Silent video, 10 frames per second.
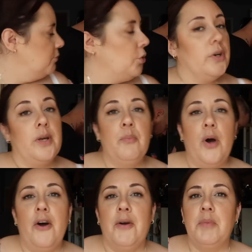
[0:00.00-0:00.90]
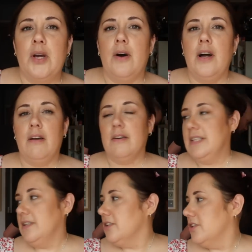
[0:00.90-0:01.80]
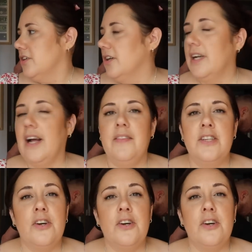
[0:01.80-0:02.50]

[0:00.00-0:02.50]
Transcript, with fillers: walking behind me quite a lot because it's just sorting out the